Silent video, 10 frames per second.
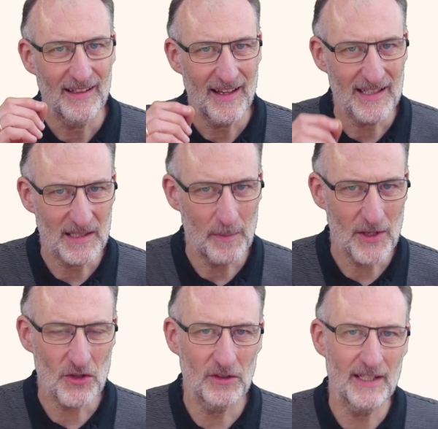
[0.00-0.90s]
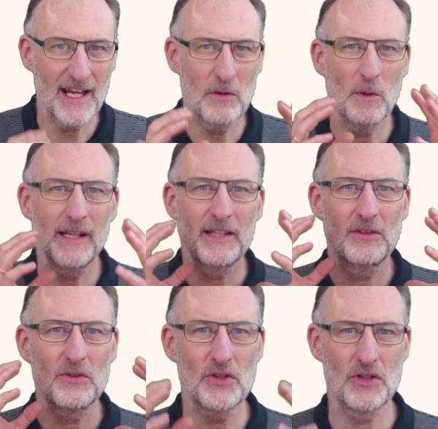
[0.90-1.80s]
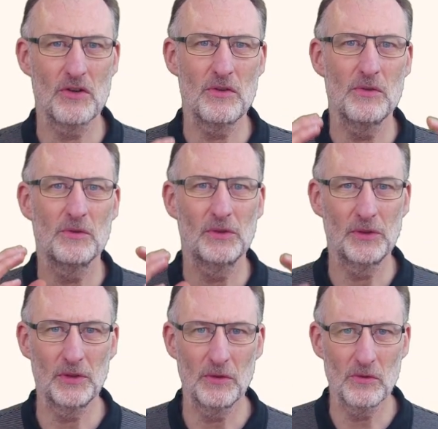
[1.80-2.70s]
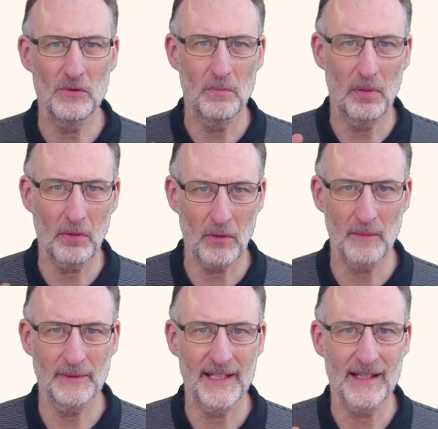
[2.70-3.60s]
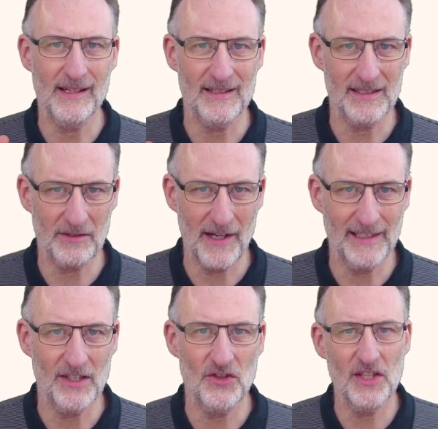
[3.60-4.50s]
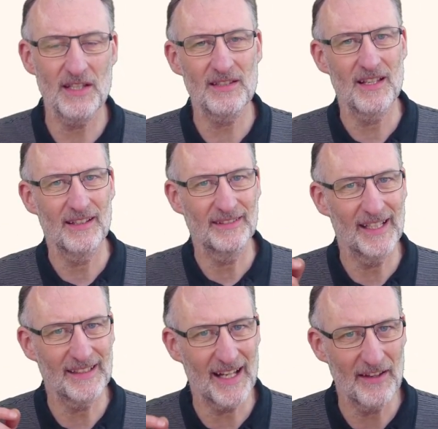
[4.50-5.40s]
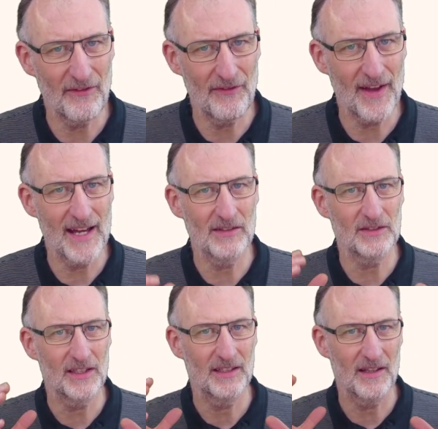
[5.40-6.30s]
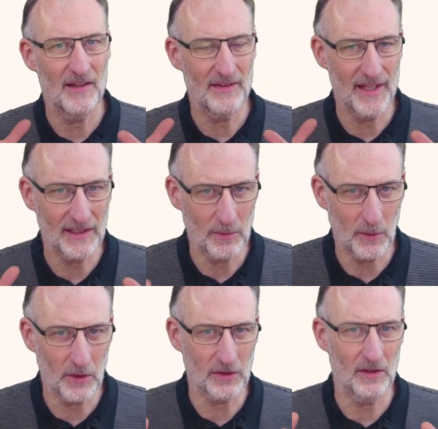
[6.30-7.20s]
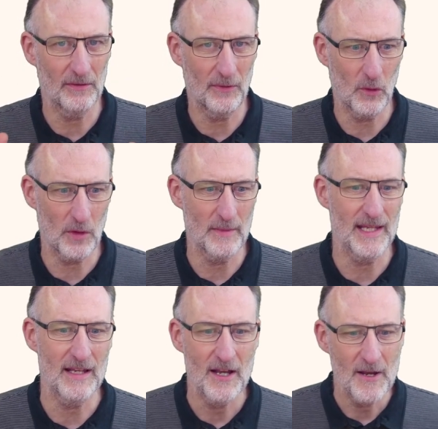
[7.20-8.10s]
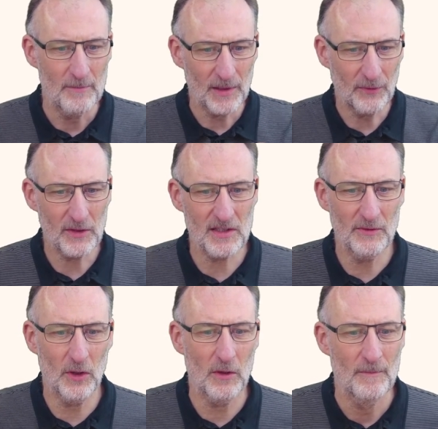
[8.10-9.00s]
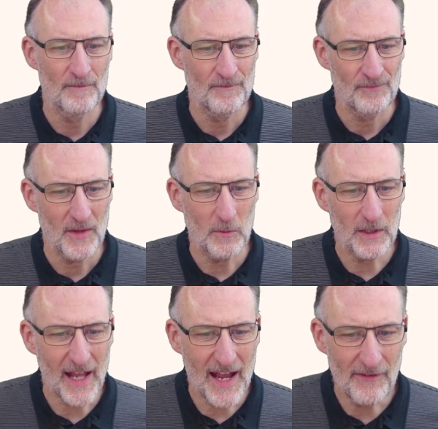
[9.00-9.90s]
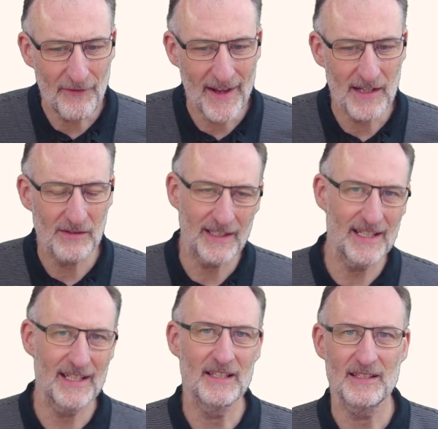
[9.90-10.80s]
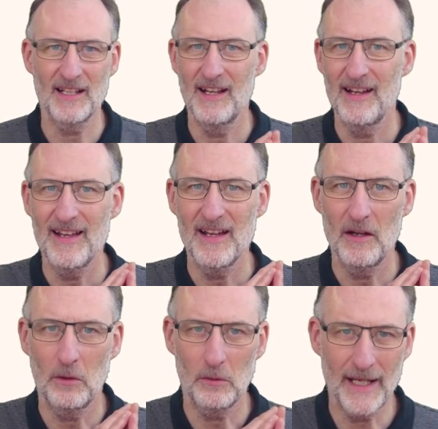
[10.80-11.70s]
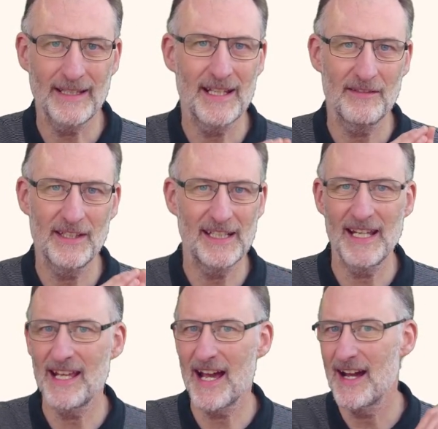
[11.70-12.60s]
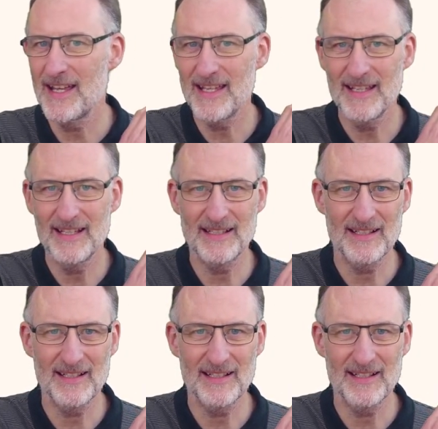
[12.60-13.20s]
especially I wanted to show you two prompting strategies that I found that worked for me. But first of all, what I found is writing with AI is